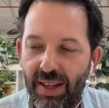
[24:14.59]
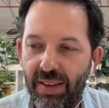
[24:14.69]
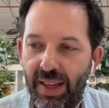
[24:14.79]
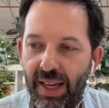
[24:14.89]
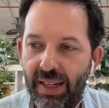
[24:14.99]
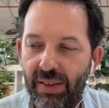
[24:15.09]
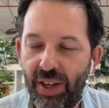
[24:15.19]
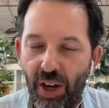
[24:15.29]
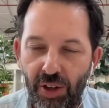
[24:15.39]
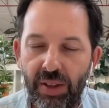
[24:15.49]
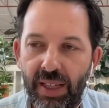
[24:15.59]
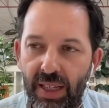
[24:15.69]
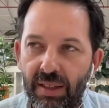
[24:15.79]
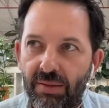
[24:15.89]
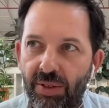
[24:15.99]
that the only
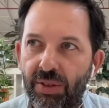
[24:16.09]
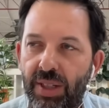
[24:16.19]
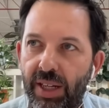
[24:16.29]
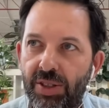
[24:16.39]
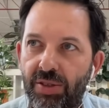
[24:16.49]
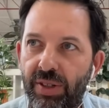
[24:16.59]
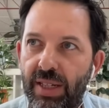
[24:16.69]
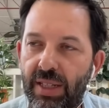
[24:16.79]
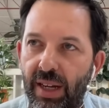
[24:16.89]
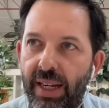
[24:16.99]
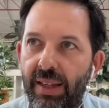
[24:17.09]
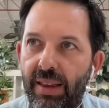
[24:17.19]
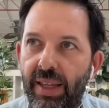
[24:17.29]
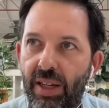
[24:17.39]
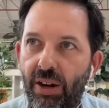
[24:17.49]
real countries that I can
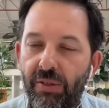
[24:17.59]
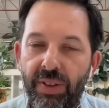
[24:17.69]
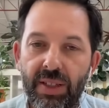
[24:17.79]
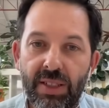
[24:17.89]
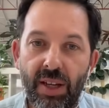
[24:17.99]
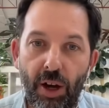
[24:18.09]
think of that has